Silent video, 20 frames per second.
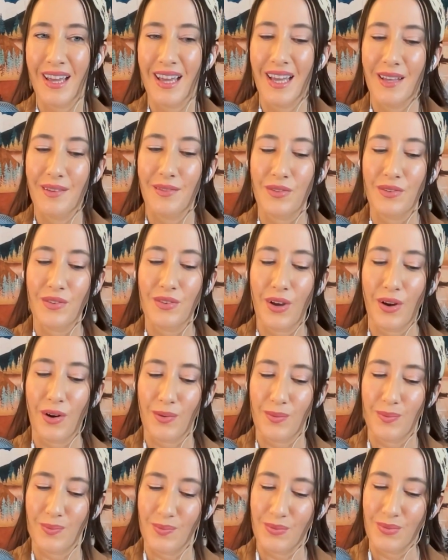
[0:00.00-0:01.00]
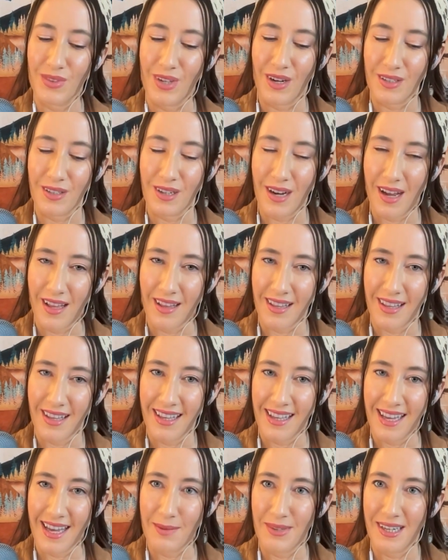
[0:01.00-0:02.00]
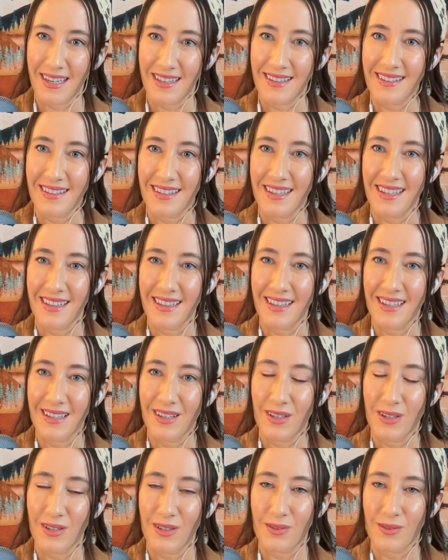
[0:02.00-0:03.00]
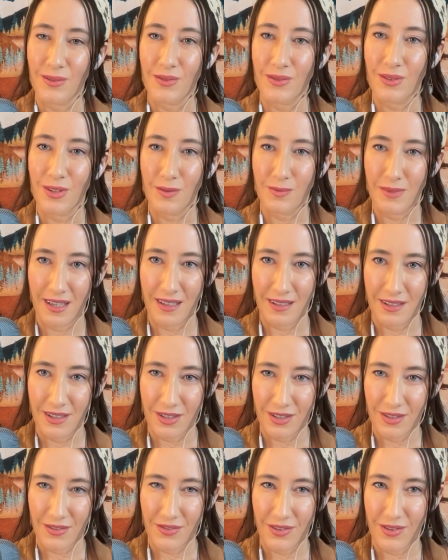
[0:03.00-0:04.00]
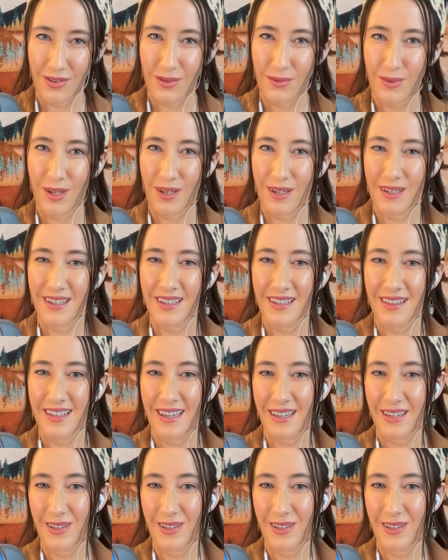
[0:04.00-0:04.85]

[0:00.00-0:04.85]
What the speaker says: So, Dr. Elliot Kaminetzky, thank you so much for the work that you're